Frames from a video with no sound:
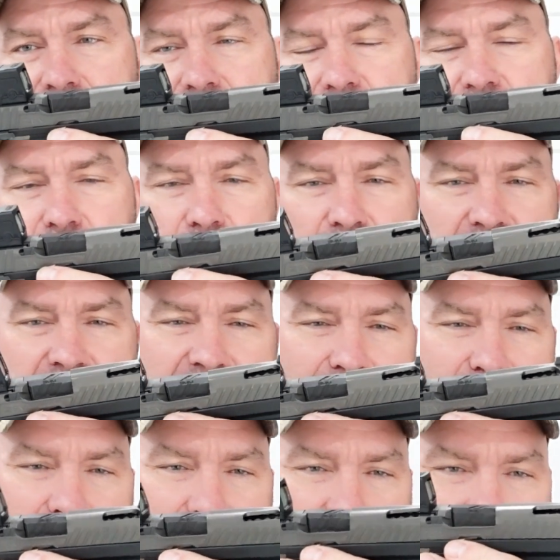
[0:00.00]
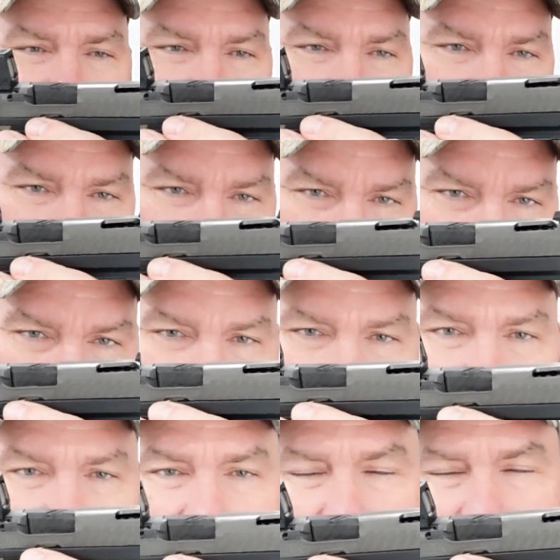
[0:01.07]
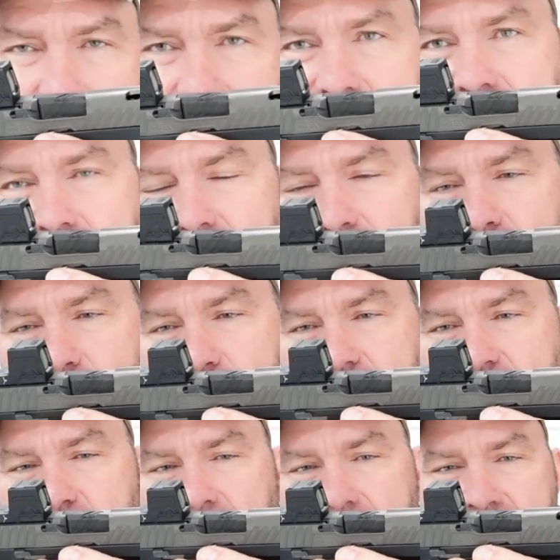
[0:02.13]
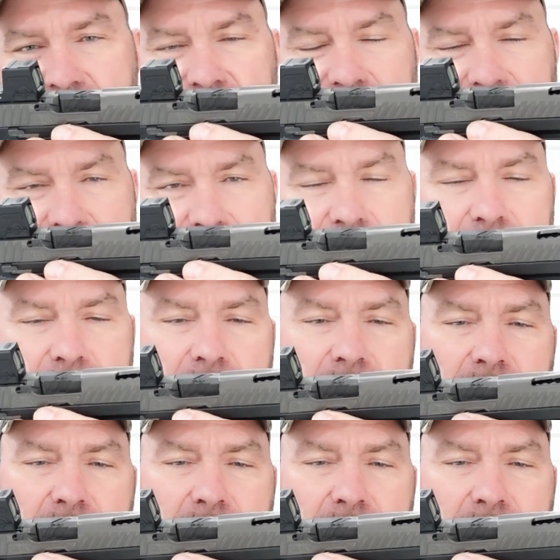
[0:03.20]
so it's definitely not a cheap sight, but it's not most expensive either.